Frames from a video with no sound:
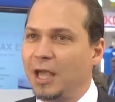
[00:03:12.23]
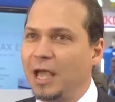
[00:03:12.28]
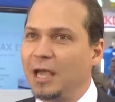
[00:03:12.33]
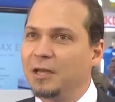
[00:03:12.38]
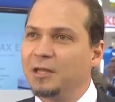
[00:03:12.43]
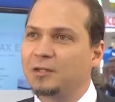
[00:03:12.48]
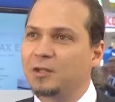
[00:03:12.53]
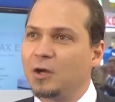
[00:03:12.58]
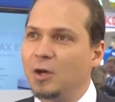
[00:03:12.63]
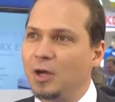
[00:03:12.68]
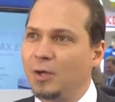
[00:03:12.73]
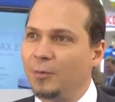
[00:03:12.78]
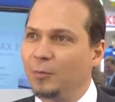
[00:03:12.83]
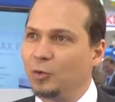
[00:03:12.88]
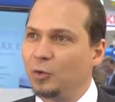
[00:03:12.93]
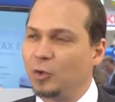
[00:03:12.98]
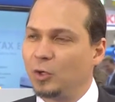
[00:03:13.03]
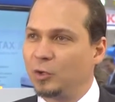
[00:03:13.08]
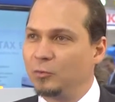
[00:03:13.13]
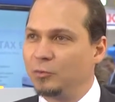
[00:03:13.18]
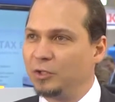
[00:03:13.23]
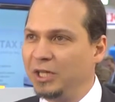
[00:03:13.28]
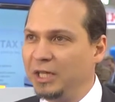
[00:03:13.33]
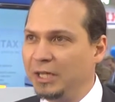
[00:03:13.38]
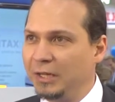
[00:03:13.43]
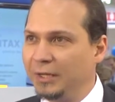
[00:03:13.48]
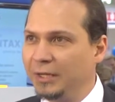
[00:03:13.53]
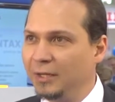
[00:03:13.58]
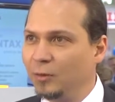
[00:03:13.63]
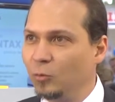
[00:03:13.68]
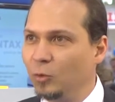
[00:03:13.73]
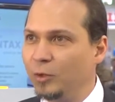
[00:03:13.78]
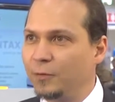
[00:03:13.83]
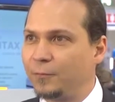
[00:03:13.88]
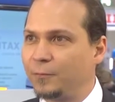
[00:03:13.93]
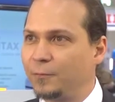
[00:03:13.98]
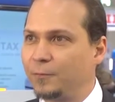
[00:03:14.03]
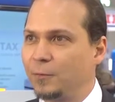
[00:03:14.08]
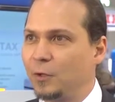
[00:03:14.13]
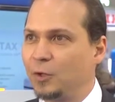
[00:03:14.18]
anytime you are dealing
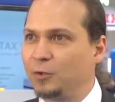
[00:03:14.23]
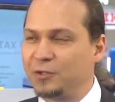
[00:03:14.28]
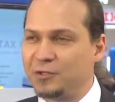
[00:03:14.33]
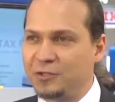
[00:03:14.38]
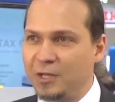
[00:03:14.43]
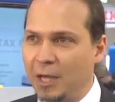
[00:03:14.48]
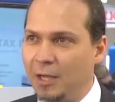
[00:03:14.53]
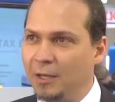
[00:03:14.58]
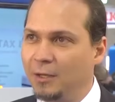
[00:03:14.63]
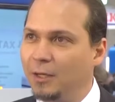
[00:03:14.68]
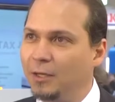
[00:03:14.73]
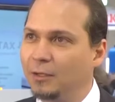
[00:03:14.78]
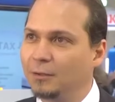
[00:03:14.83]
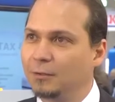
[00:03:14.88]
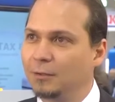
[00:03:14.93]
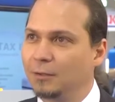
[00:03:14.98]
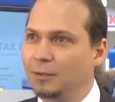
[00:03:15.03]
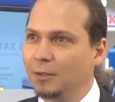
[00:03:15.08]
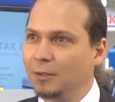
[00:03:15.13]
with understanding